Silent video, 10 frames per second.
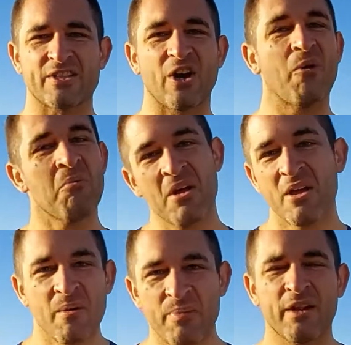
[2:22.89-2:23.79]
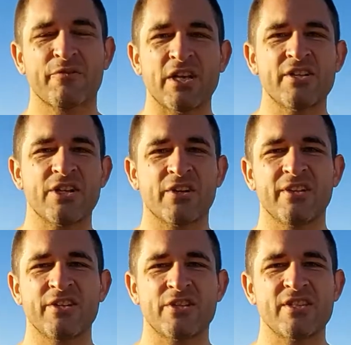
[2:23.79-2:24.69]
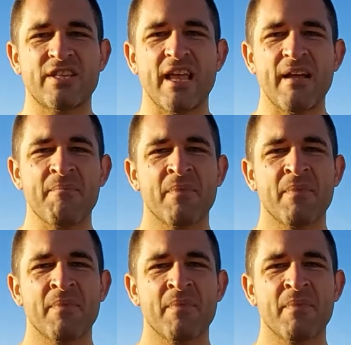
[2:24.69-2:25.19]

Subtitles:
So a bit of changing conditions there.